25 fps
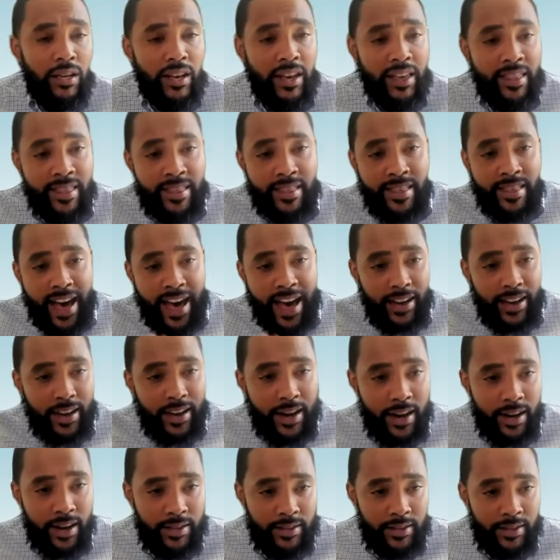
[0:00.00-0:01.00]
in that
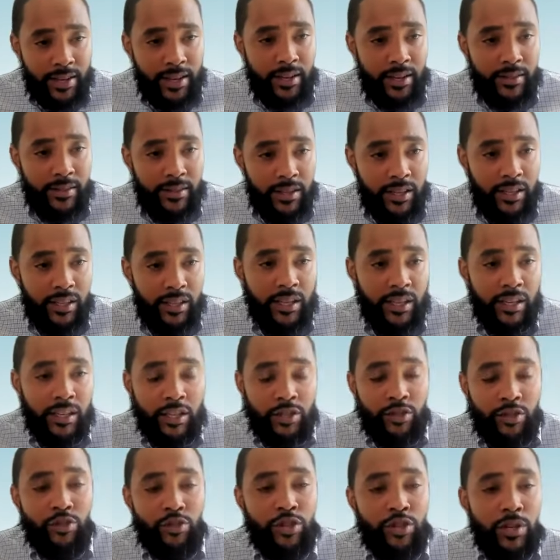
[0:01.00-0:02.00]
context, it can
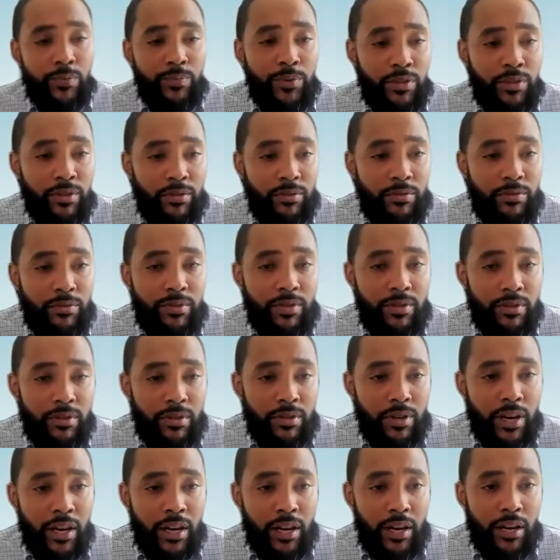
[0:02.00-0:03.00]
contribute
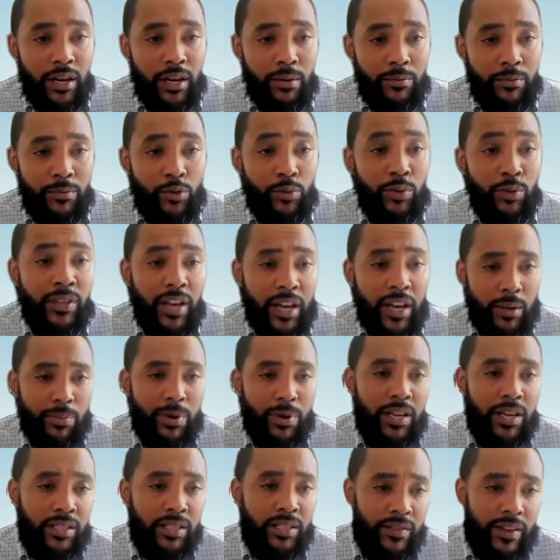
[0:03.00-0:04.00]
to a lot of
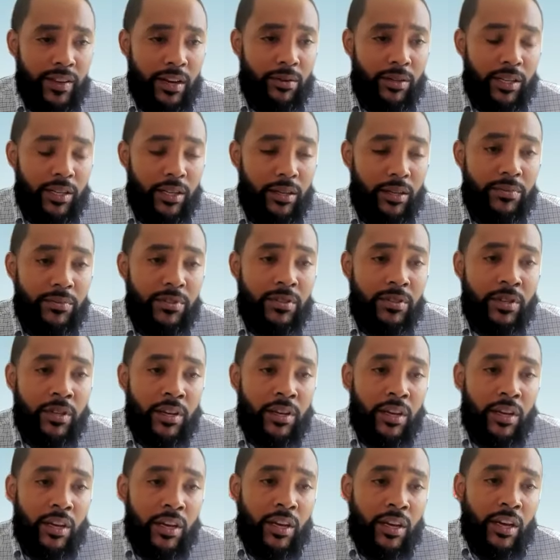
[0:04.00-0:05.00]
positive outcomes.
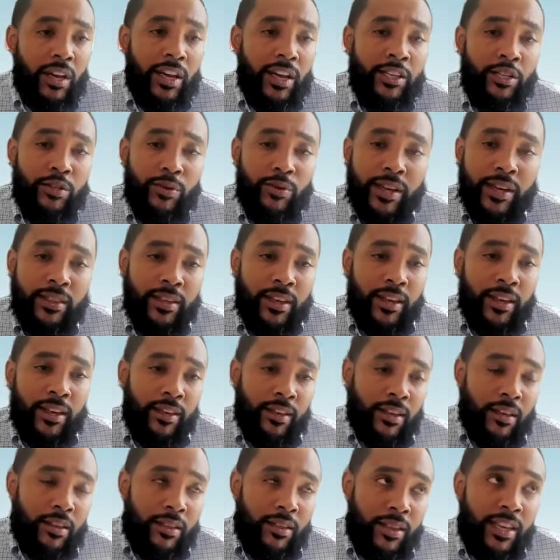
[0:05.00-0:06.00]
And so I
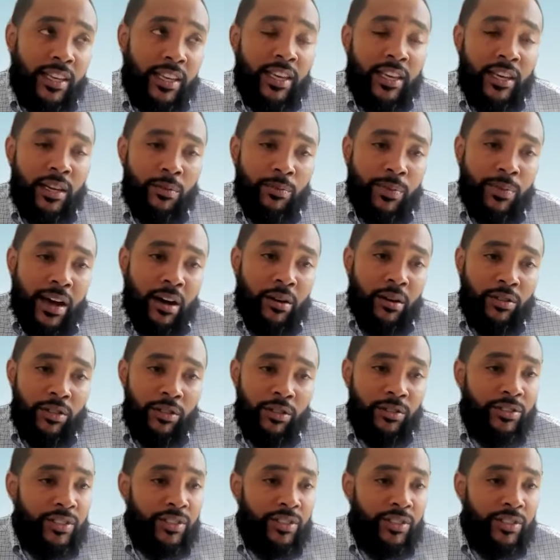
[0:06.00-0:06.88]
think thinking about your